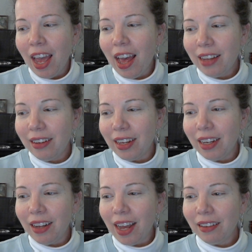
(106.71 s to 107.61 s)
And
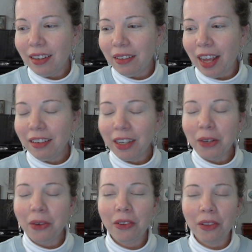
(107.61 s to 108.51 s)
as it
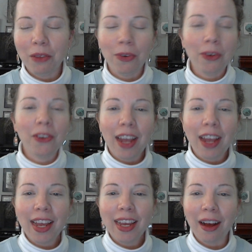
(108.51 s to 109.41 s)
goes, the first
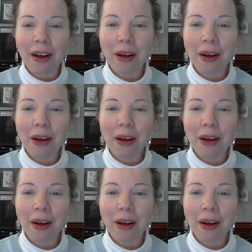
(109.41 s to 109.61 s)
day,